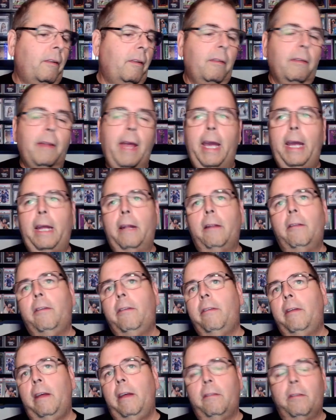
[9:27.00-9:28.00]
late in
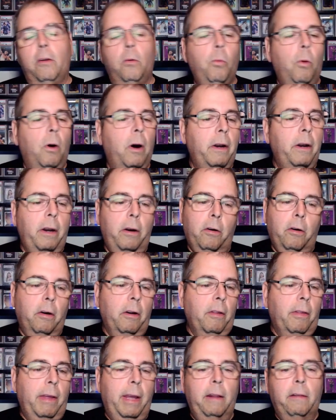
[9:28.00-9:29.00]
season one and
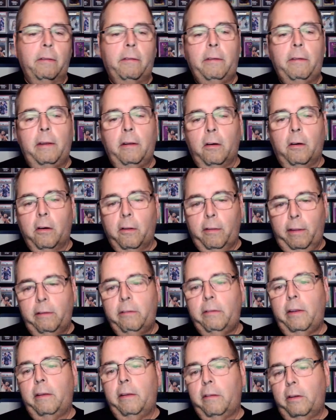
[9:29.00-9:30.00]
early in early
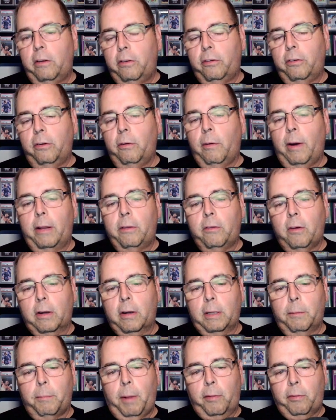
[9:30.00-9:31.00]
season two, I
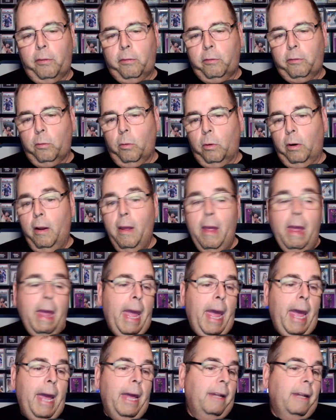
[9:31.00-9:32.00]
talked about the store.
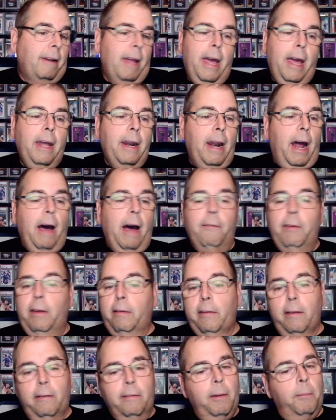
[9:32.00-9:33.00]
And
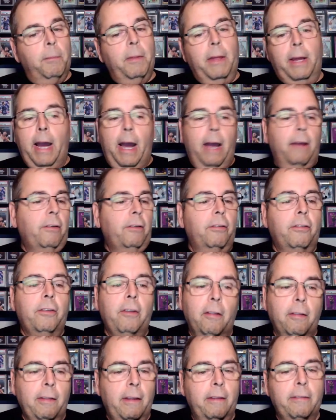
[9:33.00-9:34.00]
obviously, some of the guys are
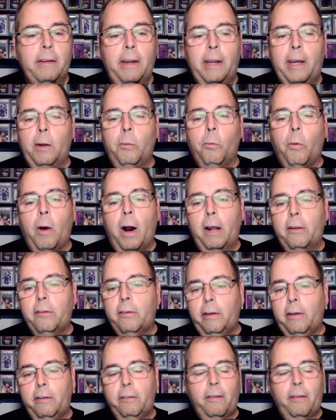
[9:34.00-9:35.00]
still listening and
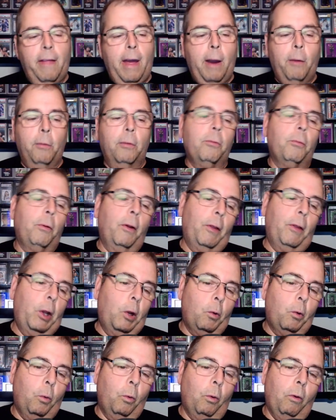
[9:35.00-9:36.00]
watching. So that was really
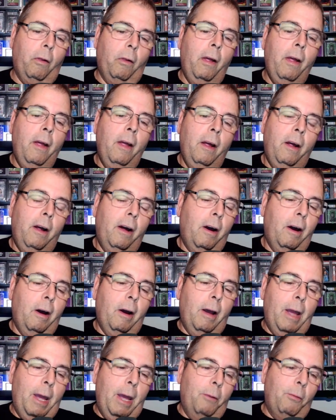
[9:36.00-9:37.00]
cool.
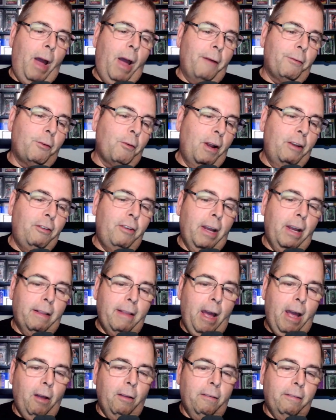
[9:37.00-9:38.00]
And after I checked
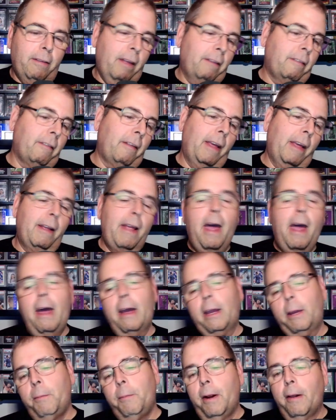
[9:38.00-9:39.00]
out, Seth's like, yeah,
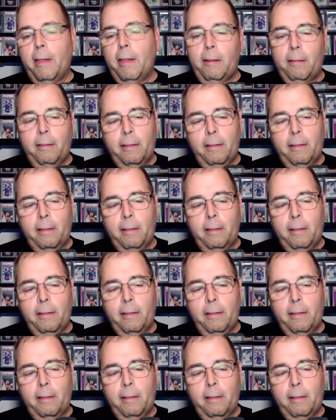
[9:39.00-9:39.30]
come here. I'm